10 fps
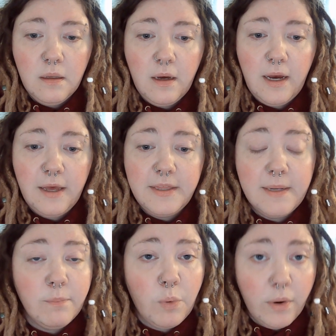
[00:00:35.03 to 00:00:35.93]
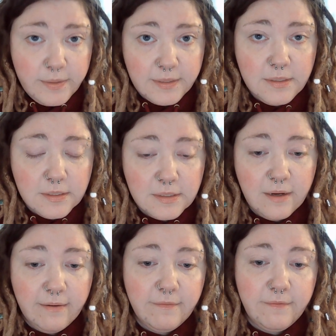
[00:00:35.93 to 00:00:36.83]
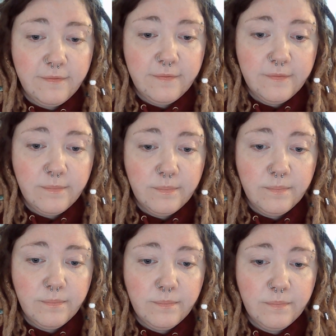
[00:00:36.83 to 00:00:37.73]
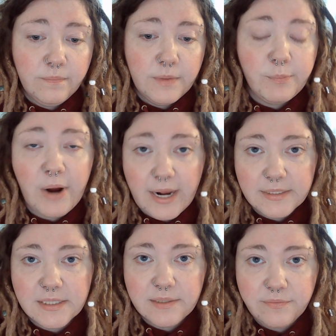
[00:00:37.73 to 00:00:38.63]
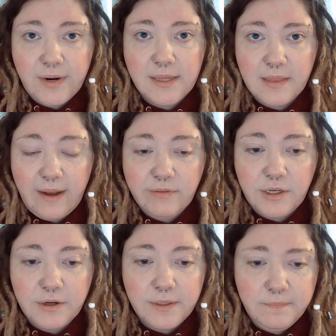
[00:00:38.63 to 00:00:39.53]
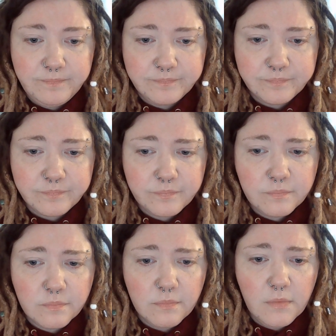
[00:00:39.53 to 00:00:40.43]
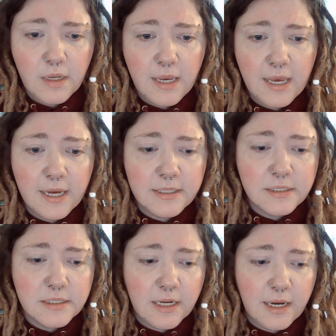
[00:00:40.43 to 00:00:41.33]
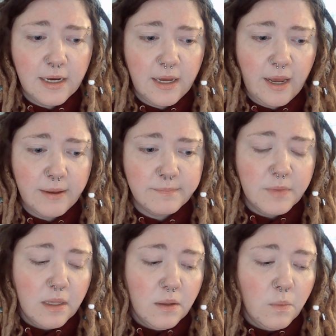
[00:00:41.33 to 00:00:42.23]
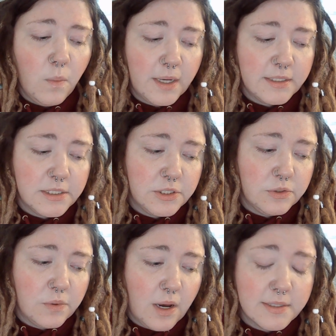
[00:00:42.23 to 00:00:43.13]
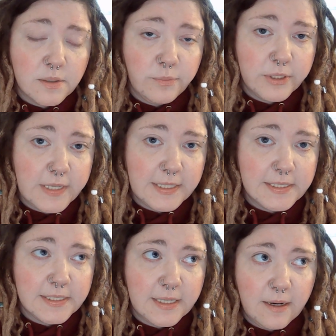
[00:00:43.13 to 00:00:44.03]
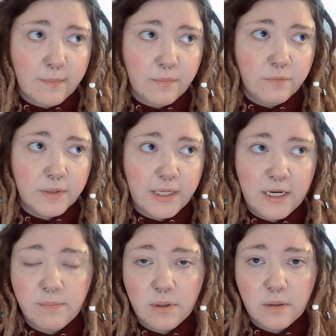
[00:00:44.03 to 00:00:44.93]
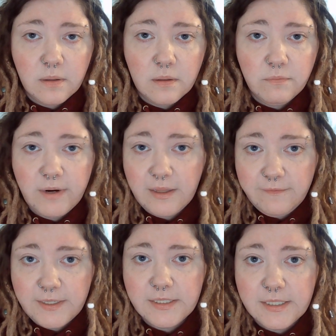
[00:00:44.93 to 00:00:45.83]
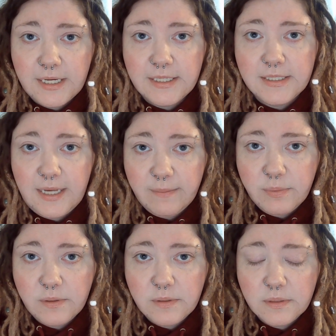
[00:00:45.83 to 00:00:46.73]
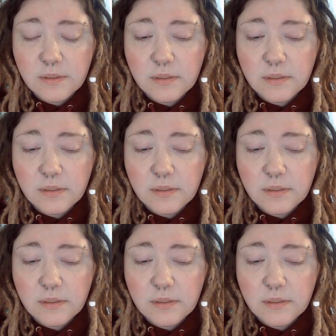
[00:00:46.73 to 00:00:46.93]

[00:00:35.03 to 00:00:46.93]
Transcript: the importance of the practice of right livelihood, and I wanted to also present some relatable, relevant examples